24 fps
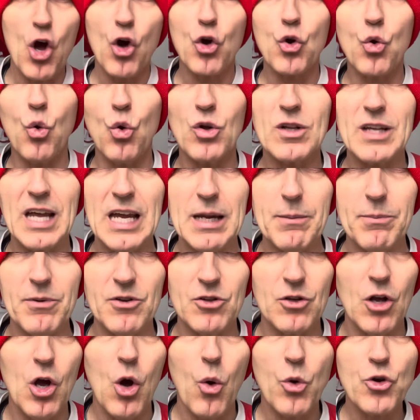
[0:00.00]

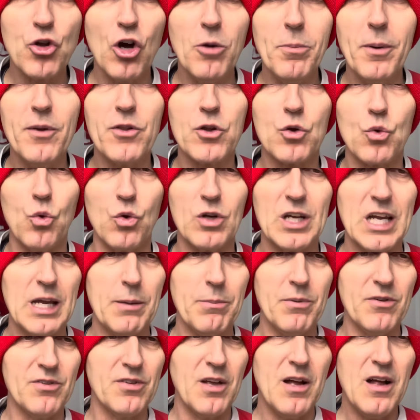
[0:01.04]
Goalkeepers. We'll talk about the
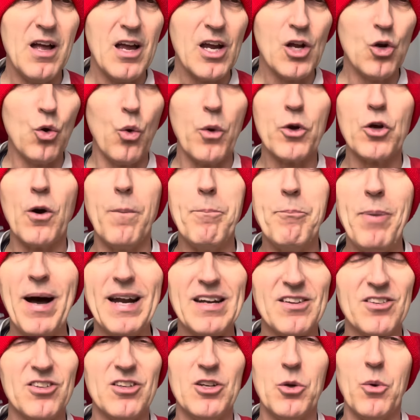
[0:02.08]
goalkeepers. You know, we got
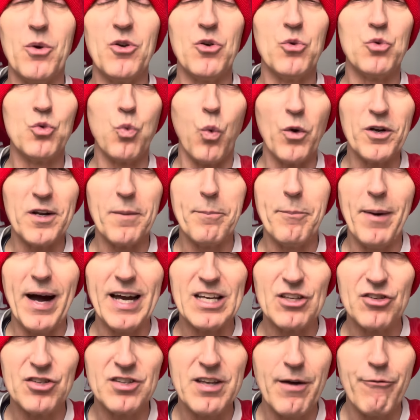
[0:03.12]
Patterson who's wanted by
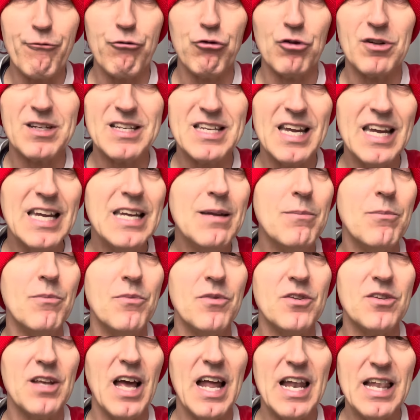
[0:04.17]
several
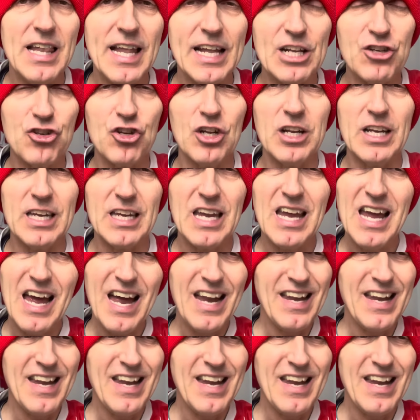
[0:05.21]
teams, allegedly.